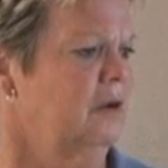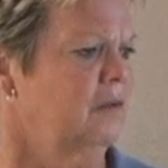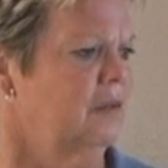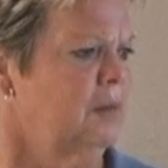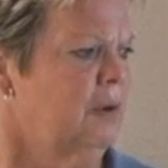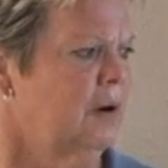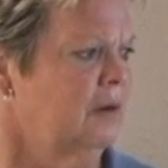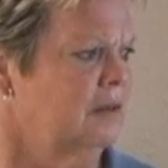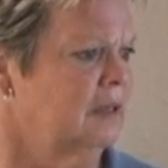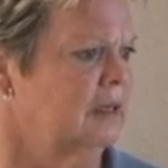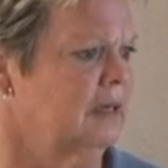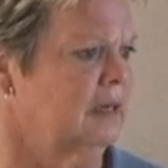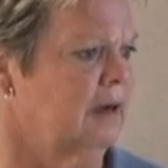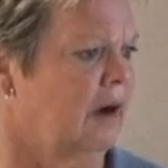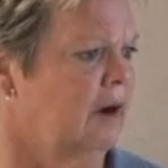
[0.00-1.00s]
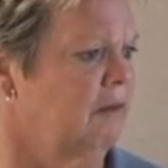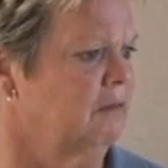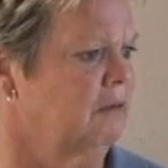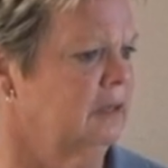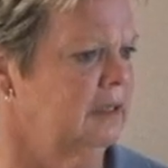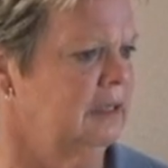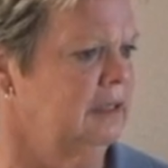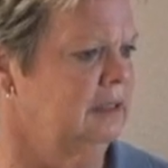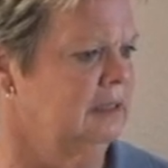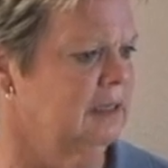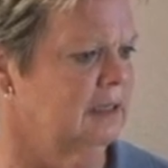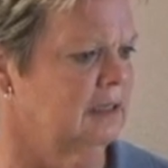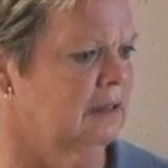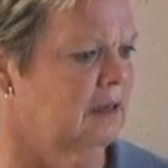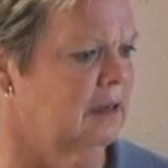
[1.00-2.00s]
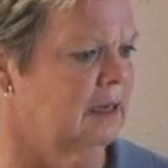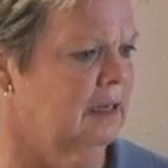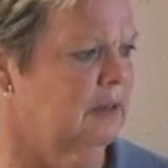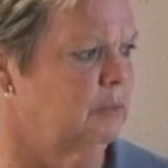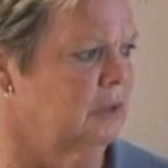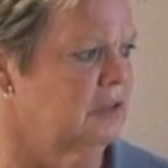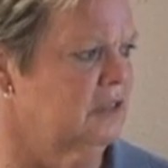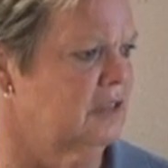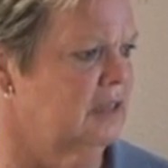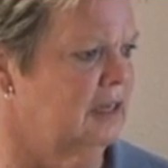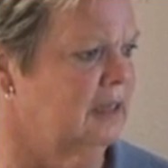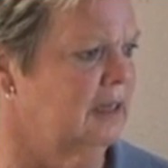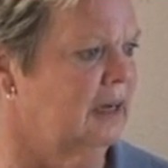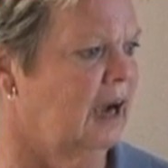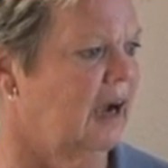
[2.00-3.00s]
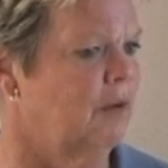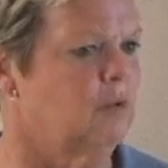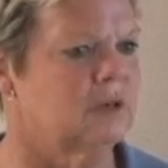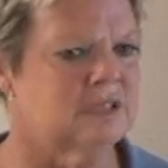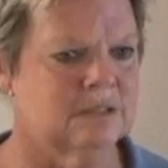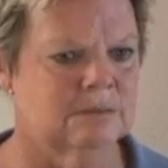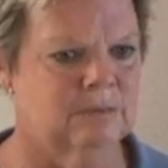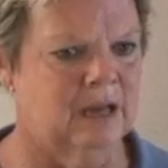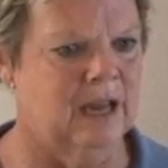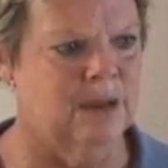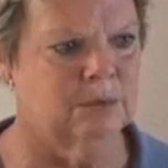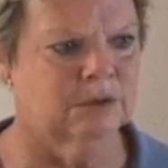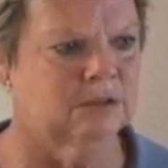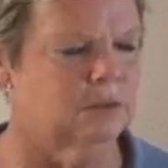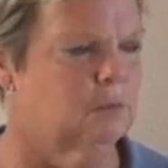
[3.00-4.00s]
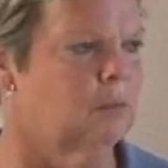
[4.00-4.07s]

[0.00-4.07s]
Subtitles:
only part that I really didn't like was that I wasn't able to